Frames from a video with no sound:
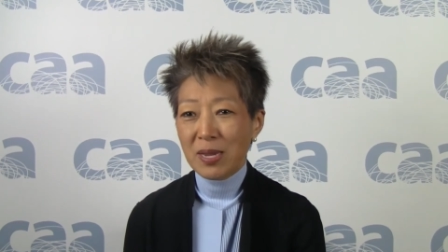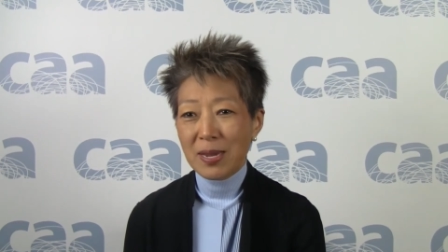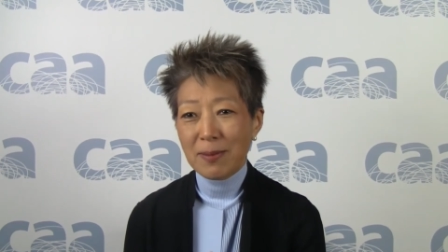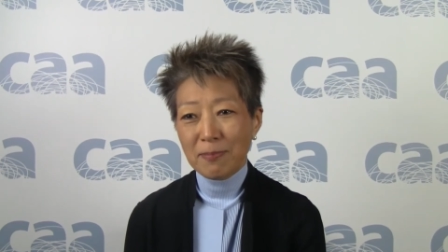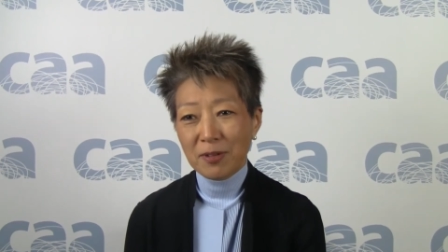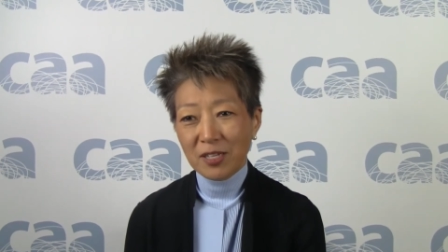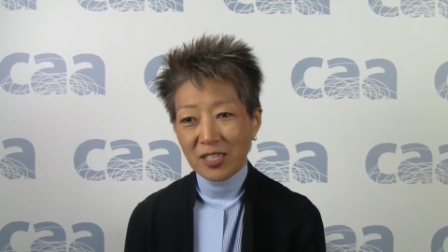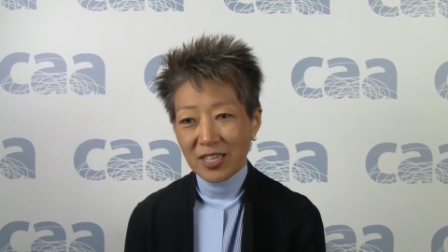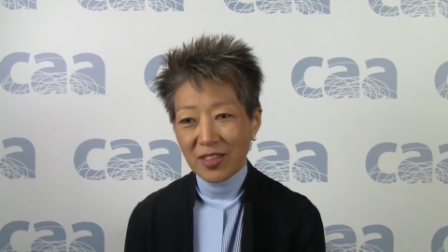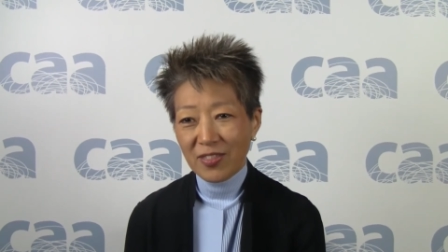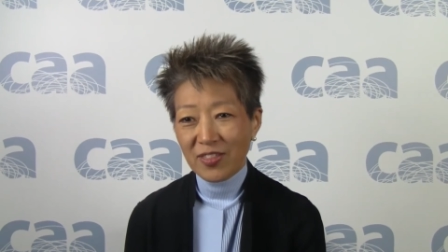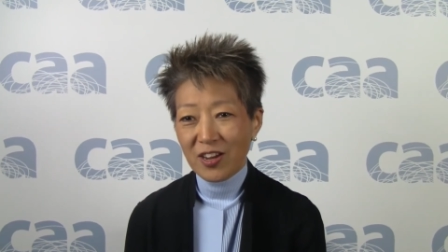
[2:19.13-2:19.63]

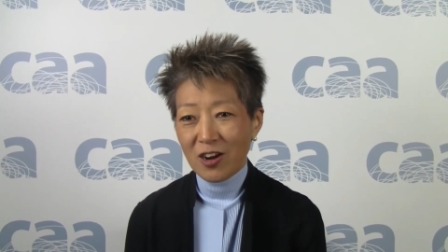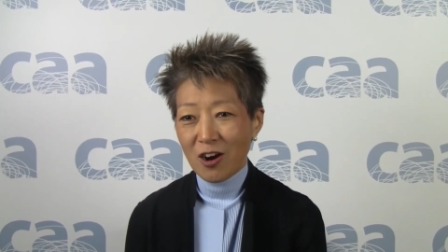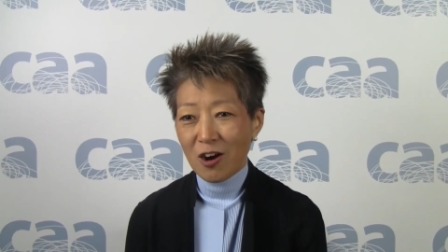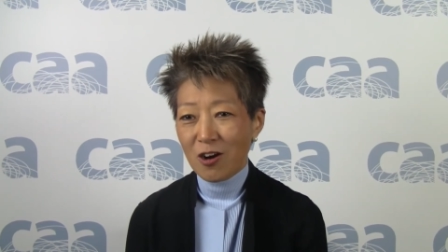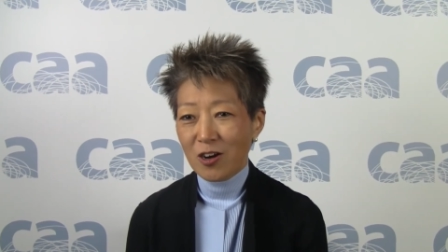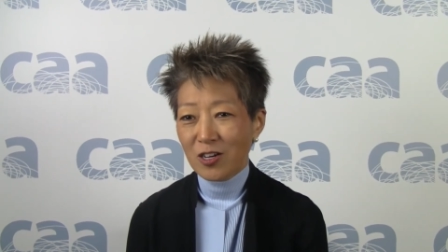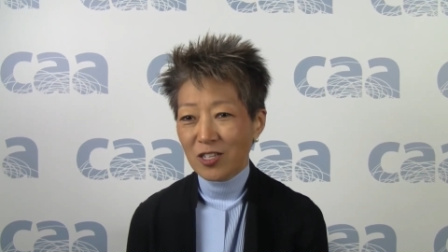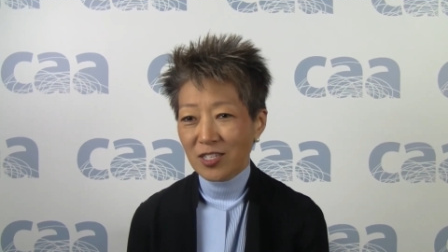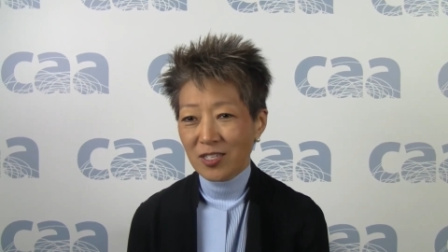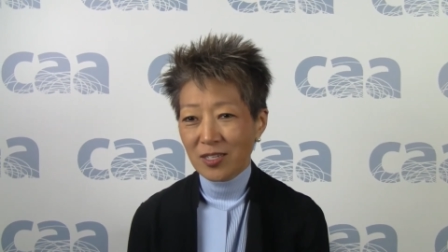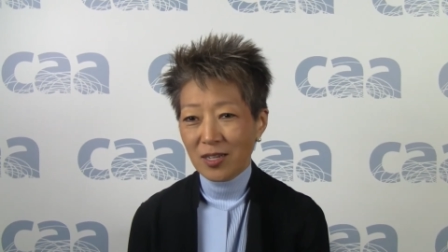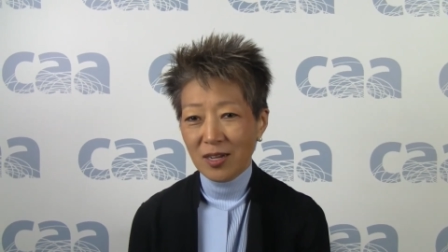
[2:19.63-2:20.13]
people in the
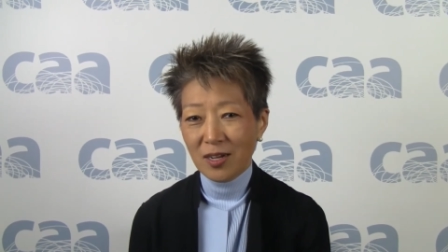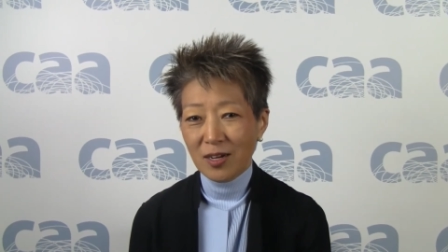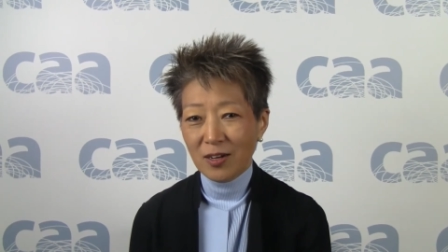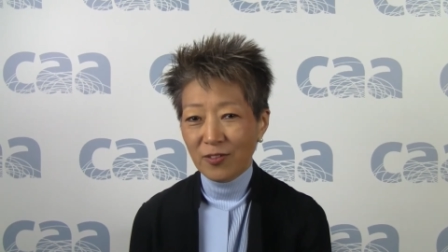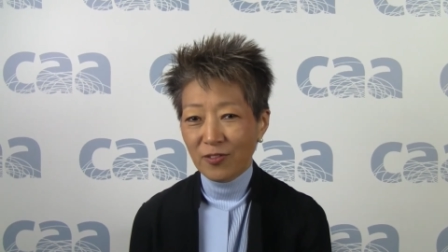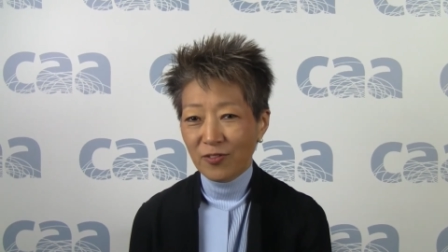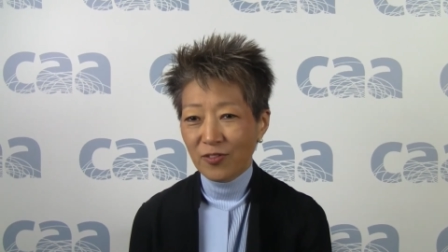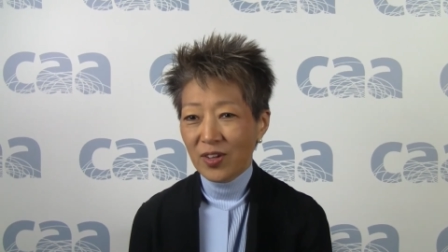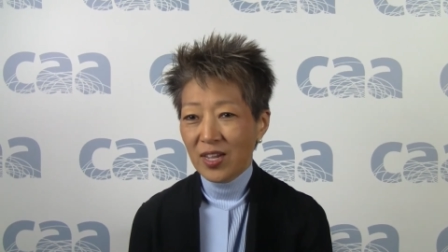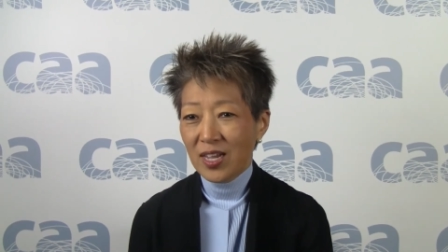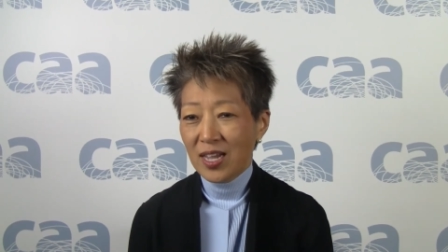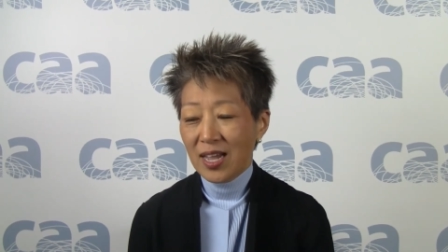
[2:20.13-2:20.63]
arts
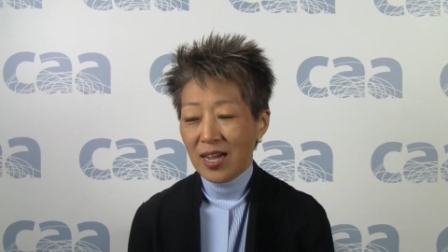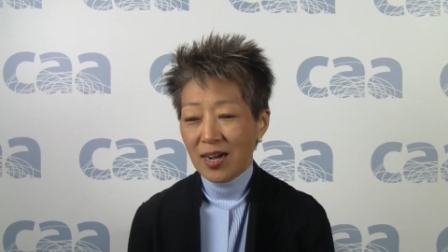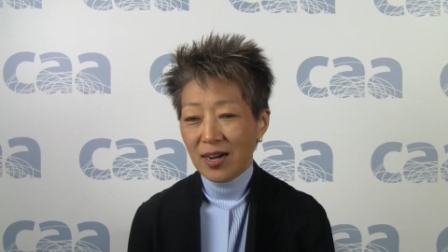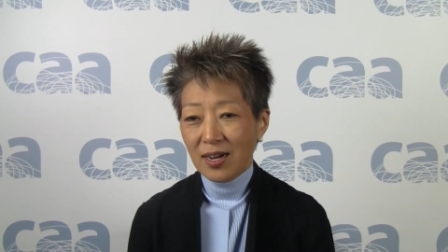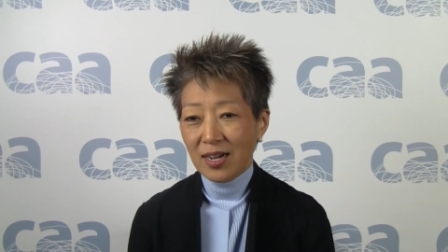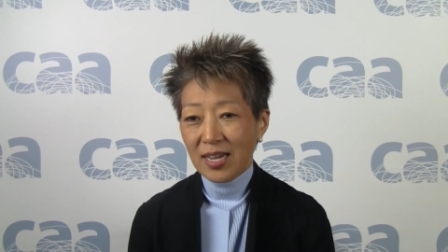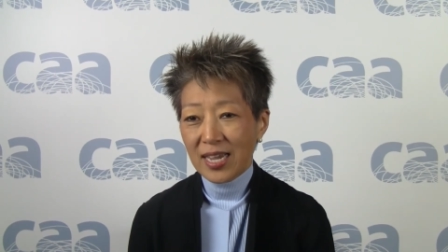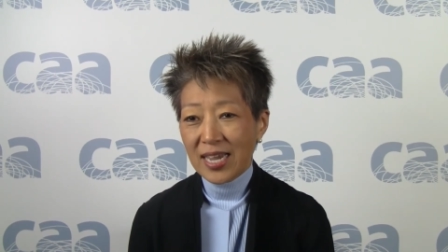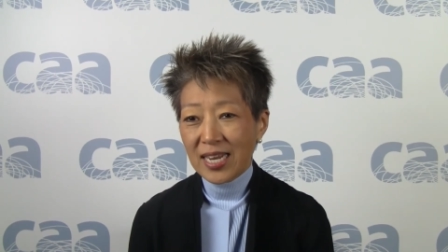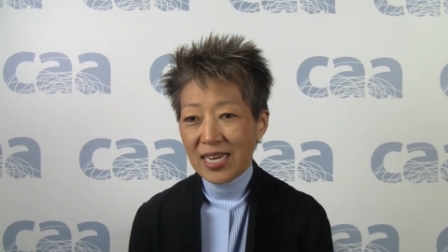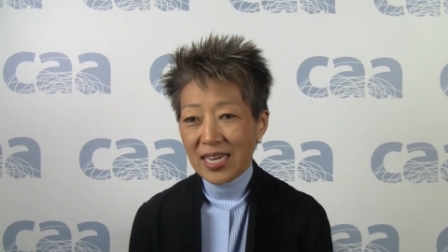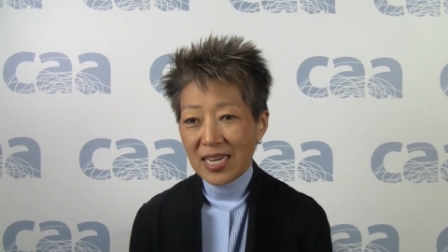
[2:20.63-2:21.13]
of
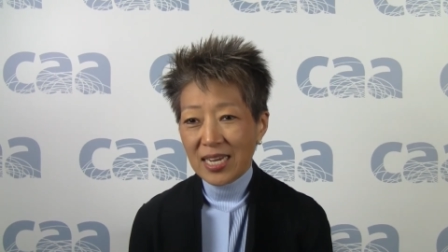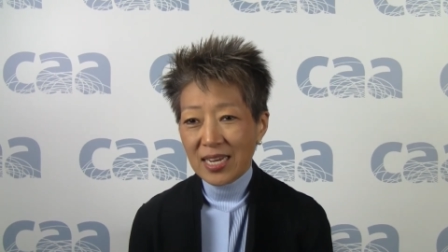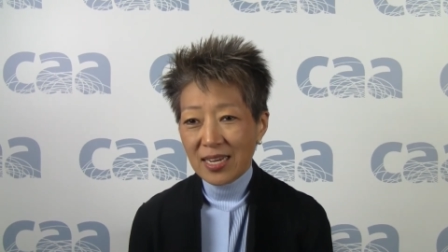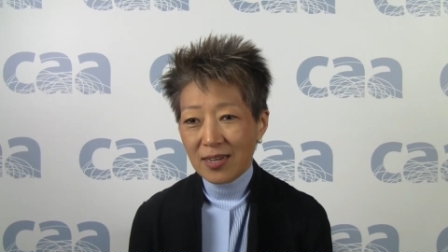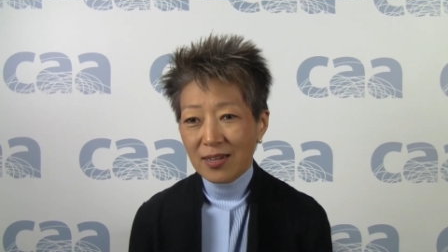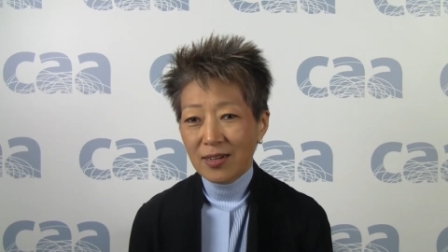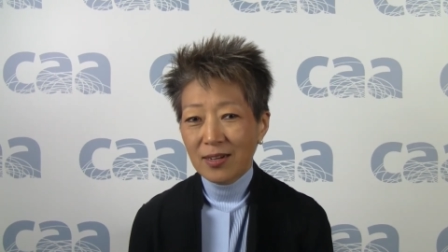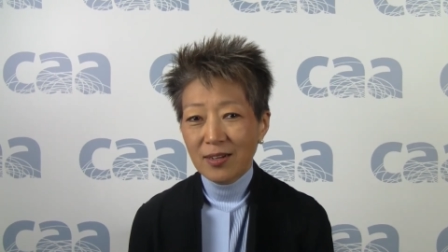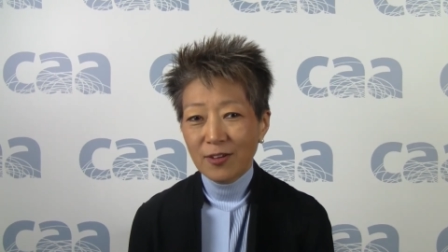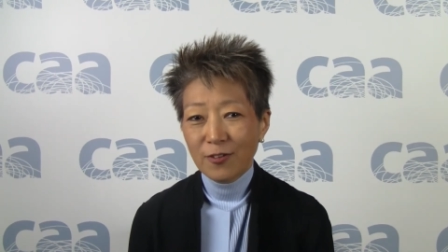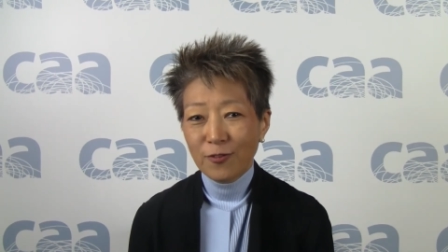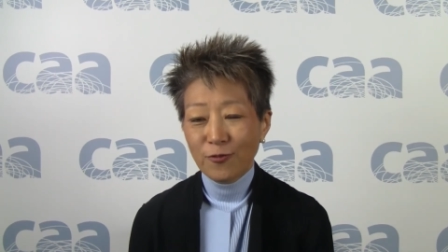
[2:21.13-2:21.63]
uh, any
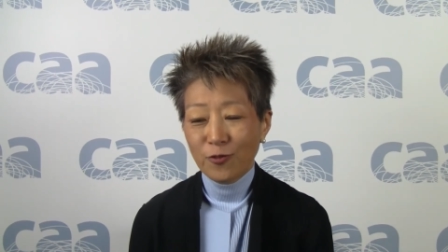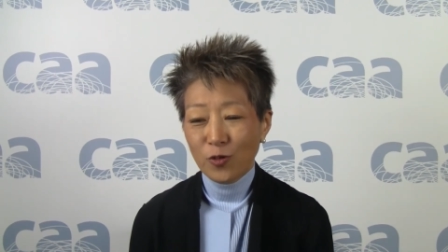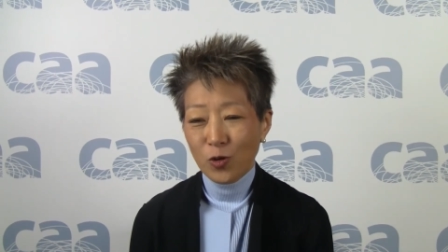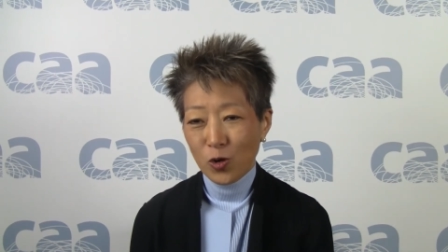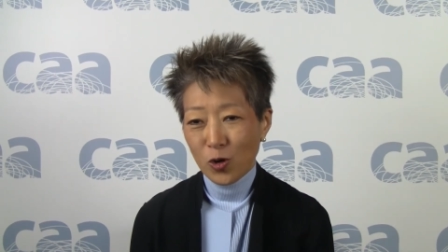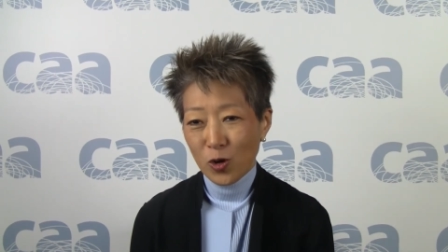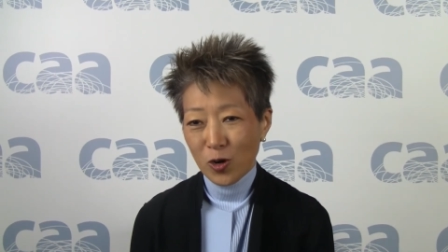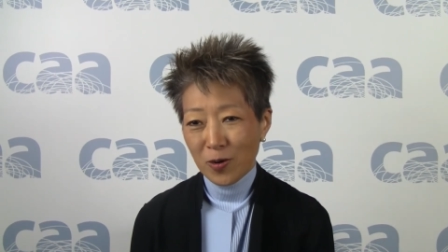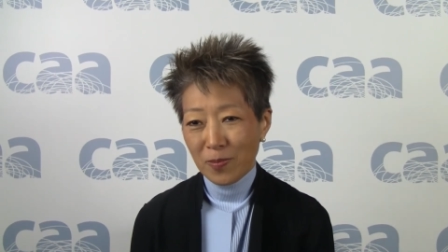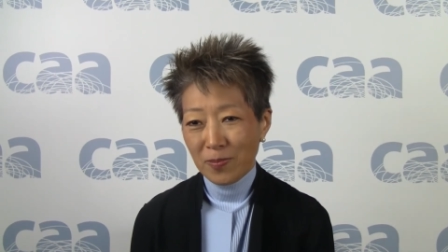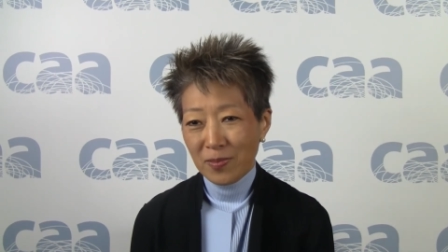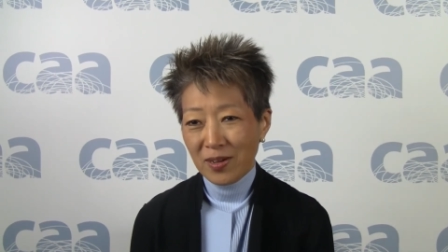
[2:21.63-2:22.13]

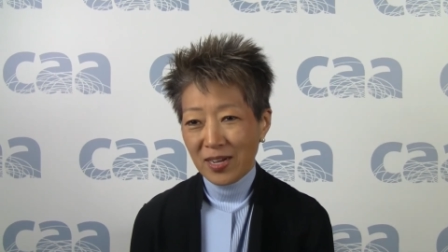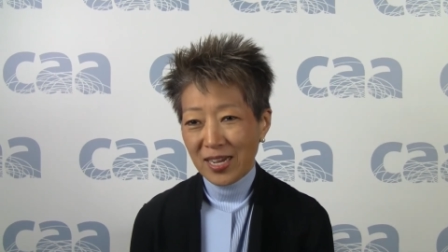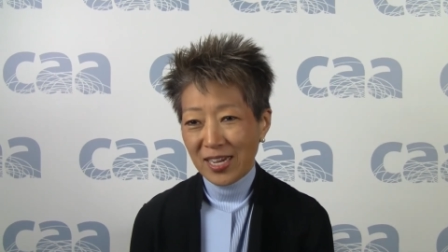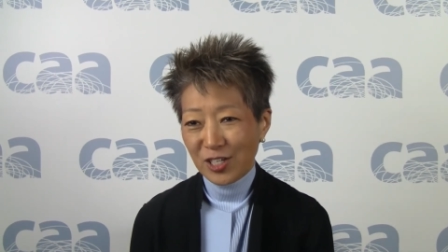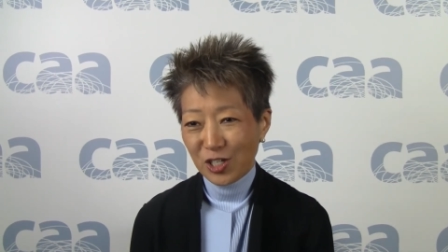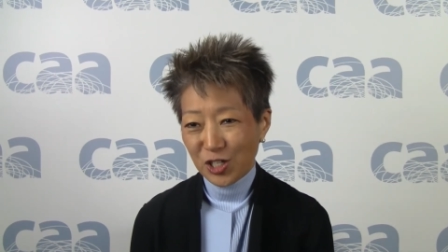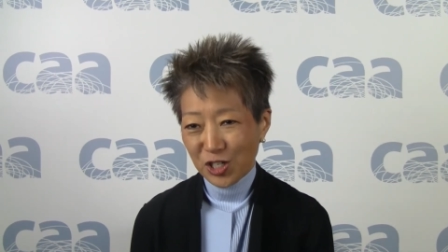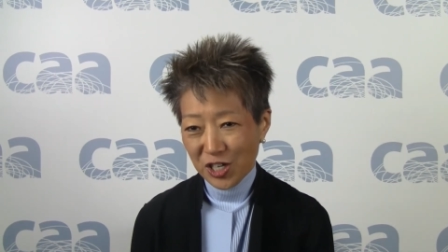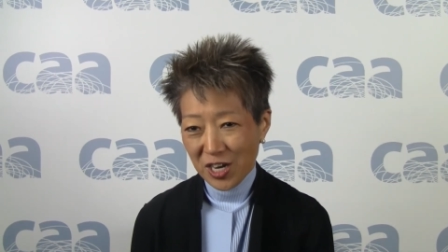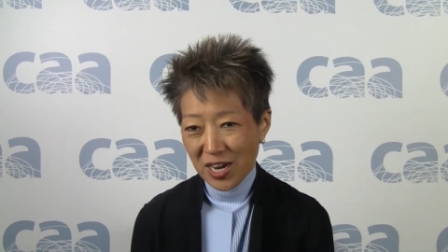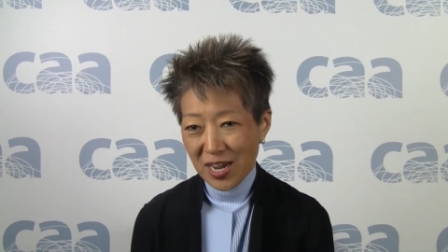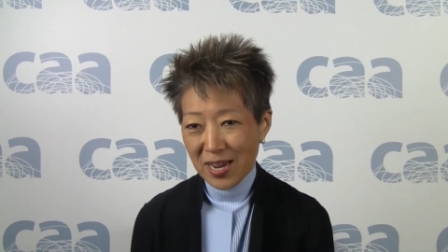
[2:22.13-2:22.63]
form
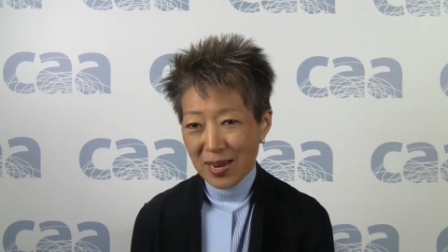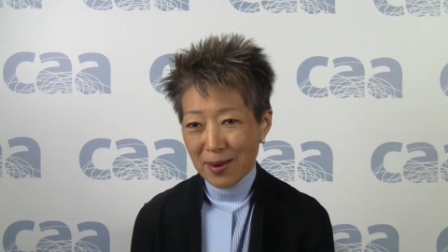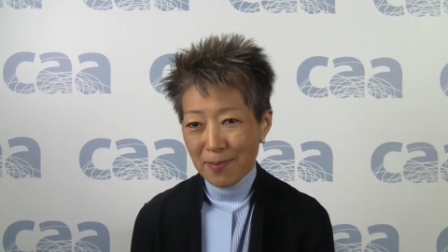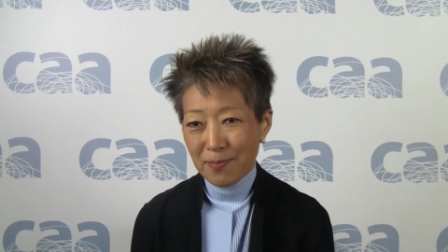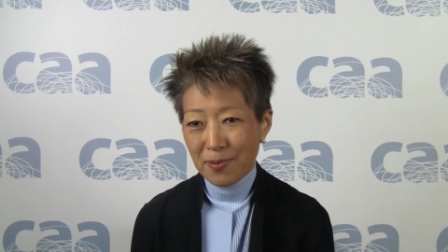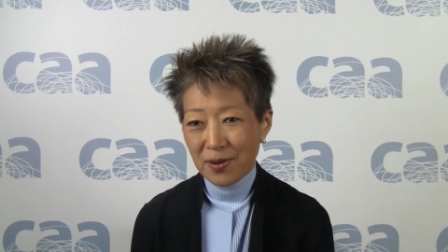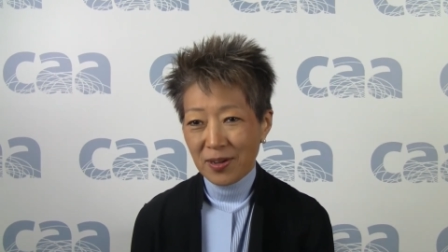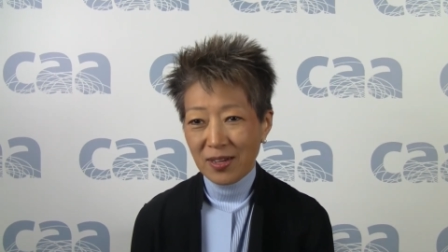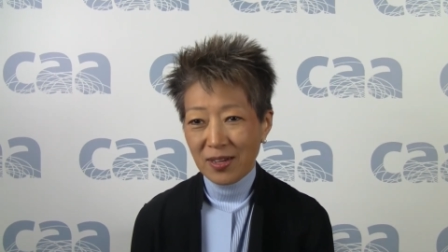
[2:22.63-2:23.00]
and shape